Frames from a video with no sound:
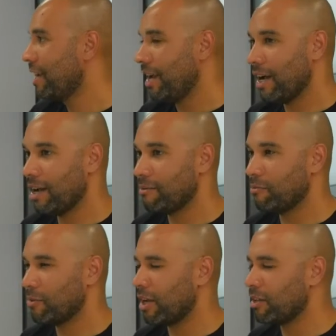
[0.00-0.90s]

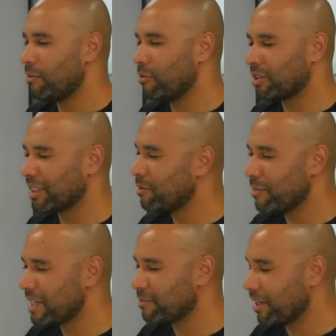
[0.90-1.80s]
I'm still
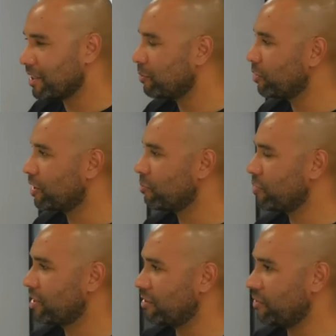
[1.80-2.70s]
amazed by the number of
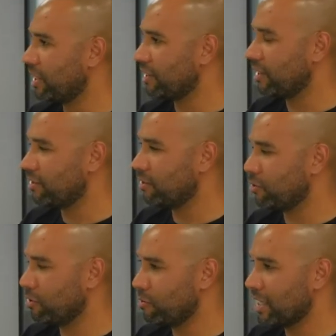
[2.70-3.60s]
companies who think that
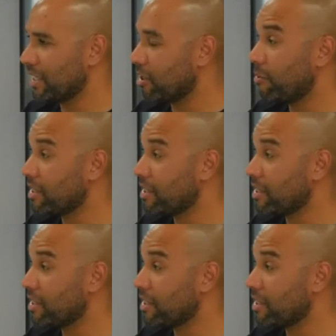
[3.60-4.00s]
social media comments